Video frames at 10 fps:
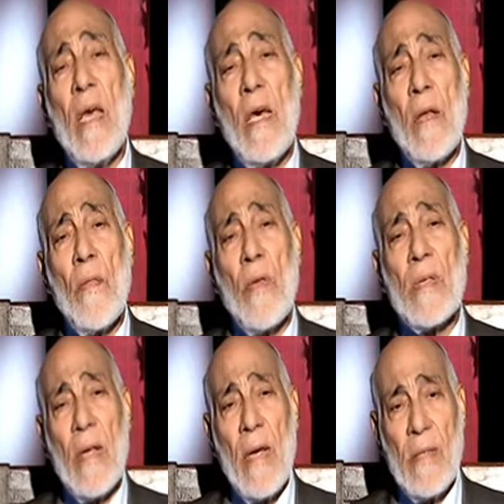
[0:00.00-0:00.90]
earth
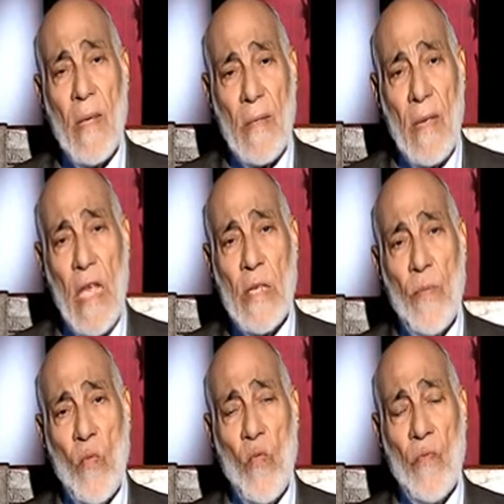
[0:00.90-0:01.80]
sciences has
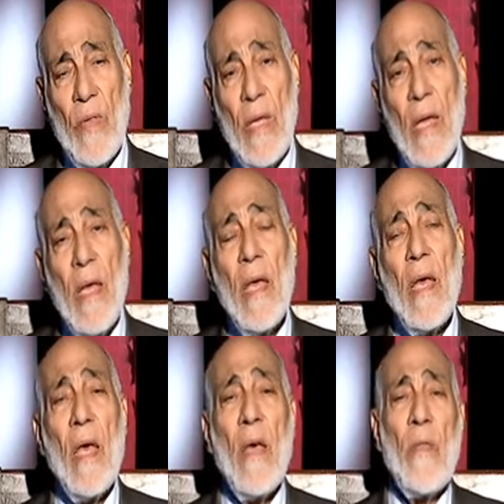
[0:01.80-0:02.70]
proved
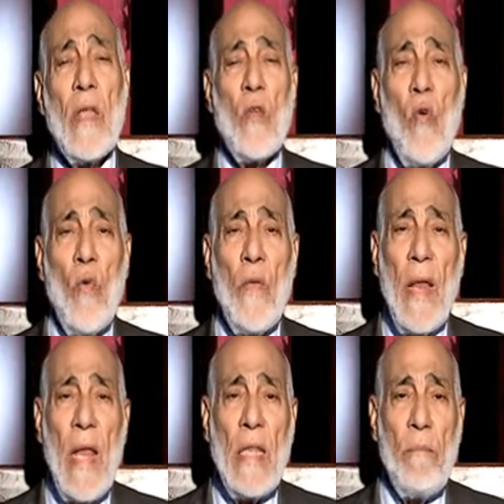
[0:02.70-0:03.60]
that all the
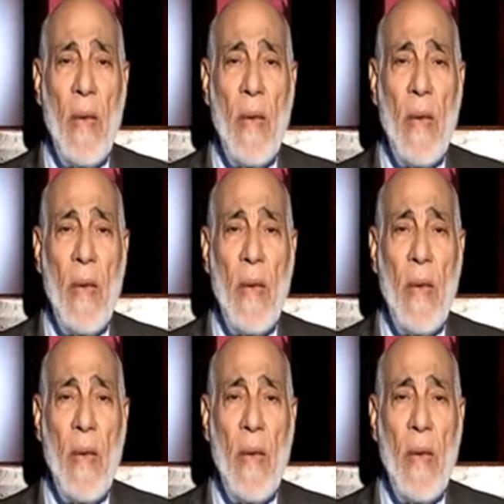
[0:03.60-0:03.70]
land